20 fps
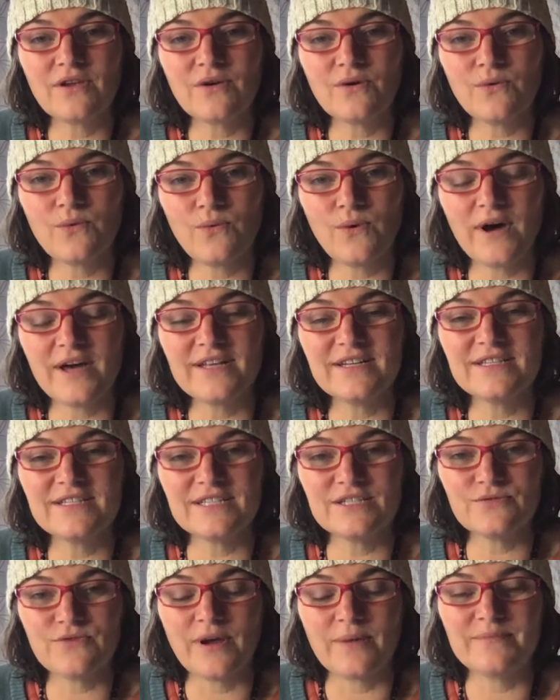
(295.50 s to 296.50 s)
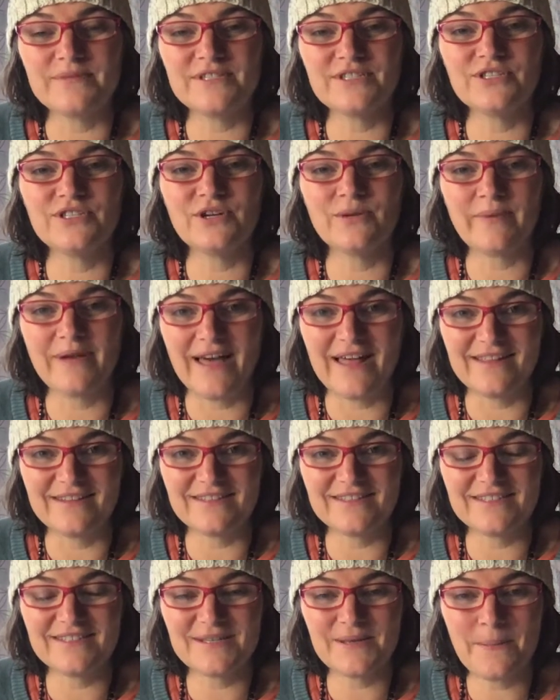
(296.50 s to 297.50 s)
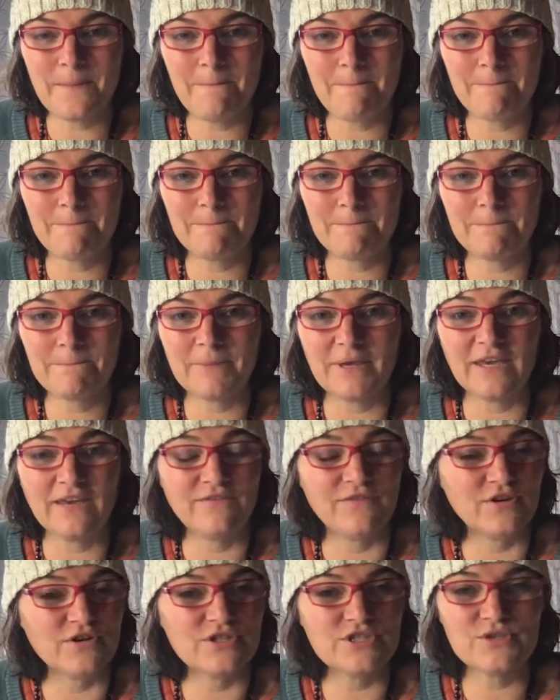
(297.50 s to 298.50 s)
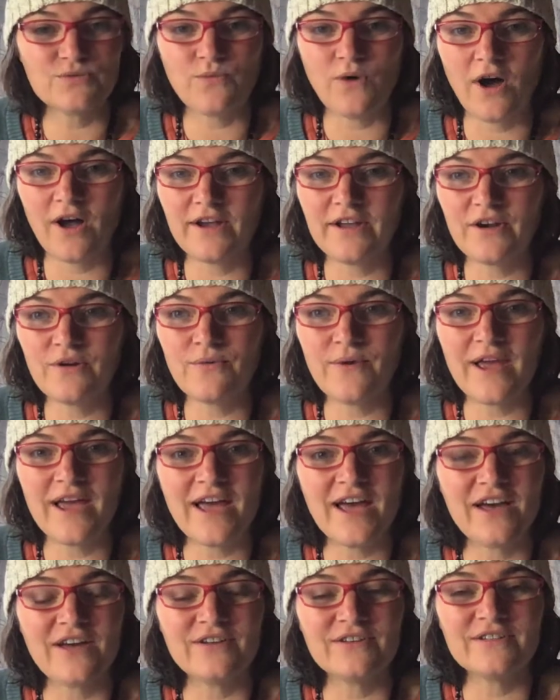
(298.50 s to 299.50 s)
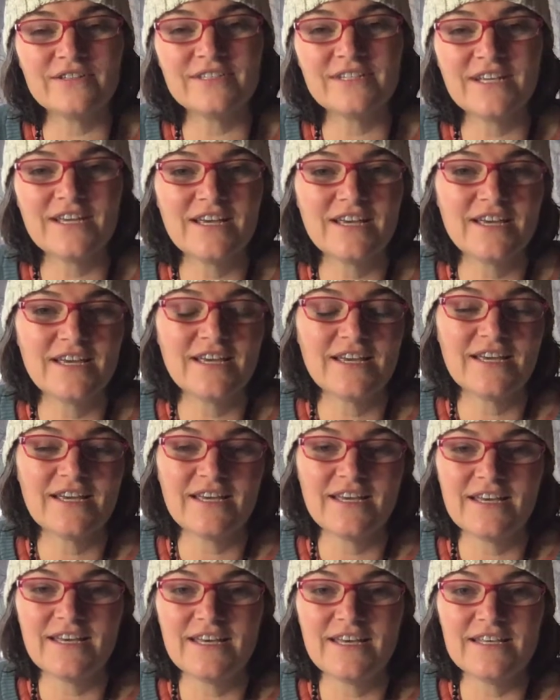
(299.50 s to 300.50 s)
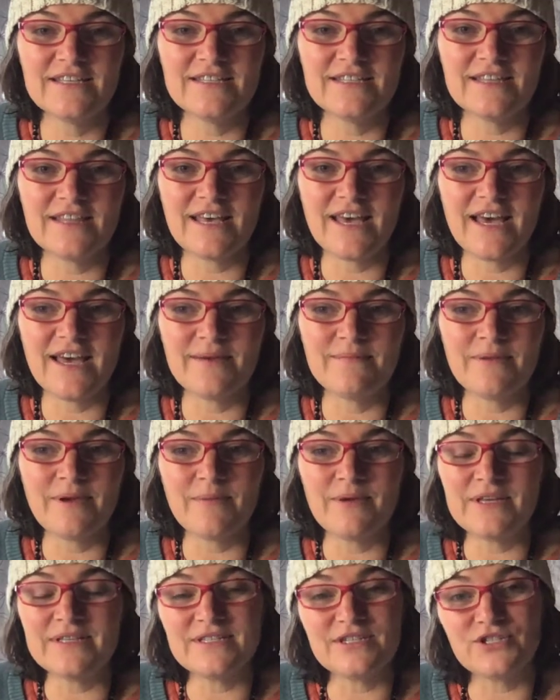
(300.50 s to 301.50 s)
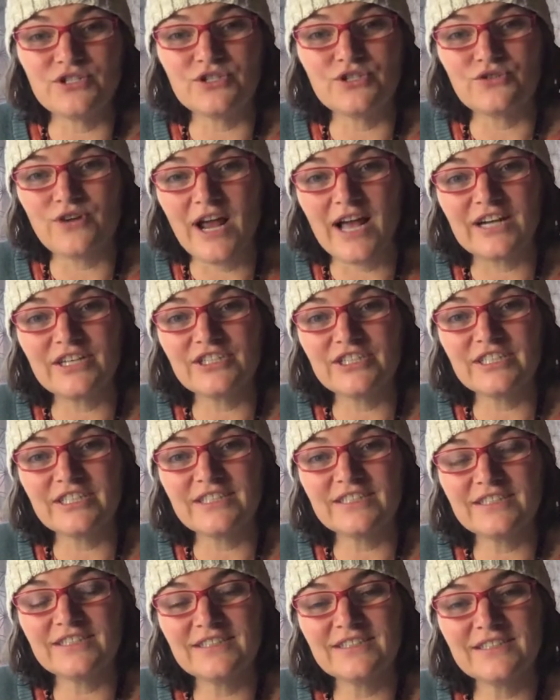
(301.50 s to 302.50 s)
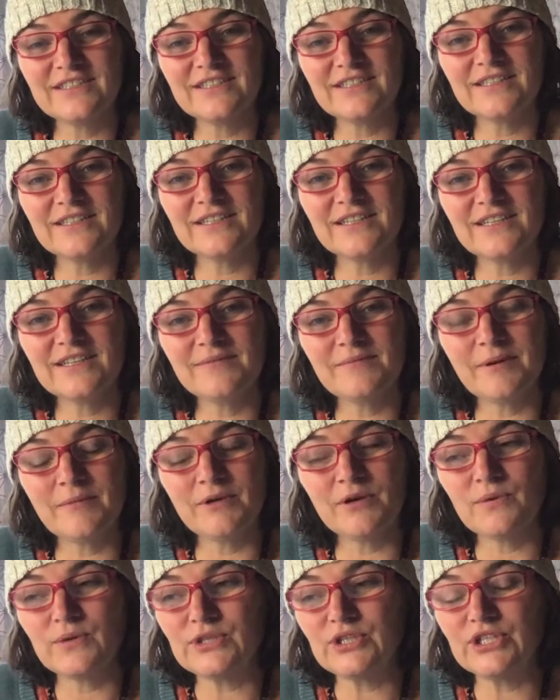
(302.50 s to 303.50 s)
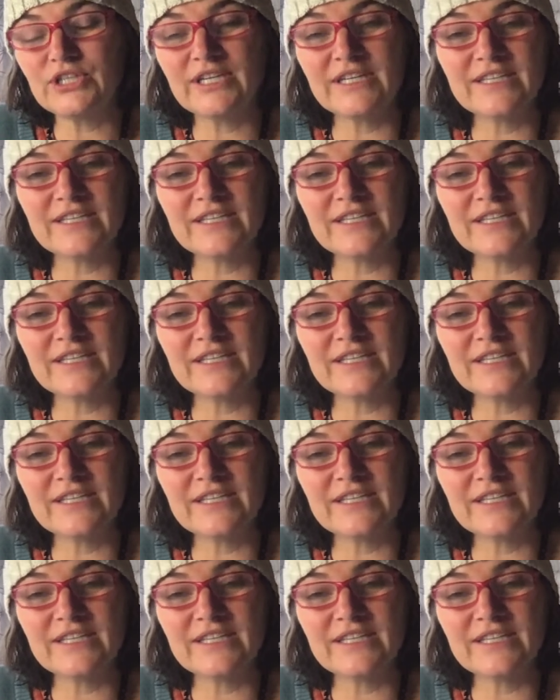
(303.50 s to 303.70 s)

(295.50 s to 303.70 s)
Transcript: what disrupts your balance. Like if you're just walking around Is it that maybe it's a distraction? Maybe you were looking